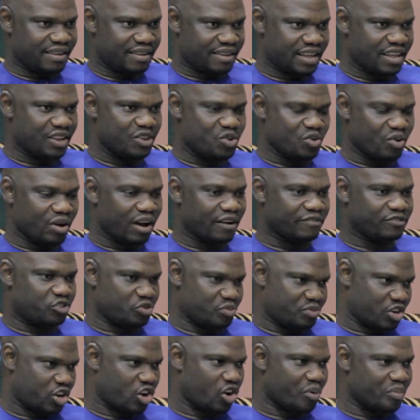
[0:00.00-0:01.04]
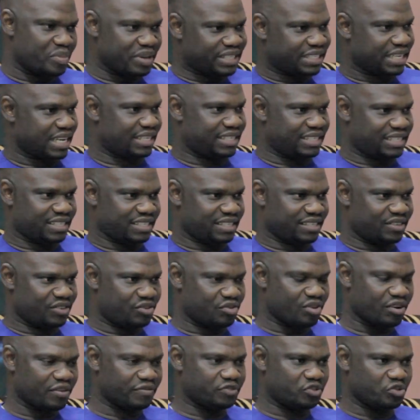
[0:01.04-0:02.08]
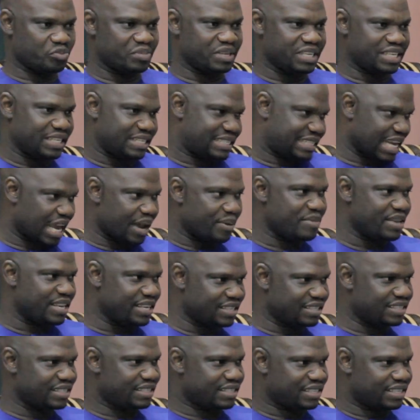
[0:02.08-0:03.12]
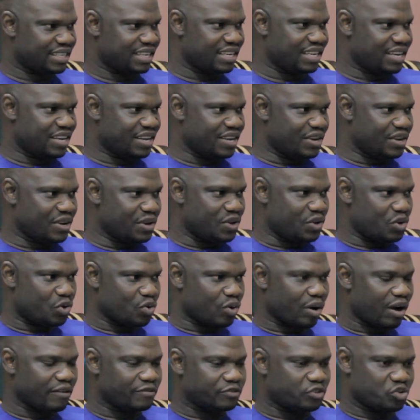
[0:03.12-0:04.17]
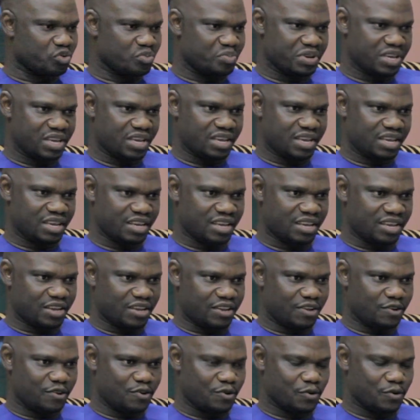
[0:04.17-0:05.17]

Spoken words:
Then you have to be committed. You have to be determined. You have to be,